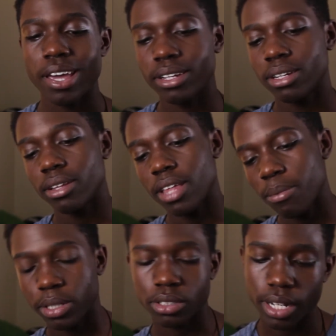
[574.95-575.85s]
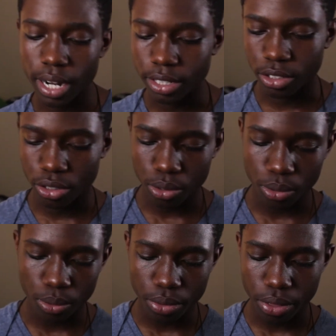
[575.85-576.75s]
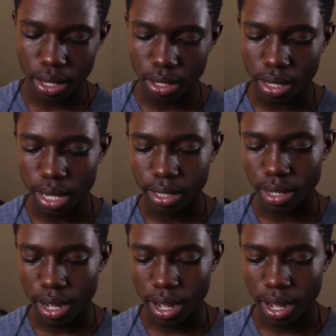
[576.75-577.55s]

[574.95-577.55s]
And that being said, I do think it,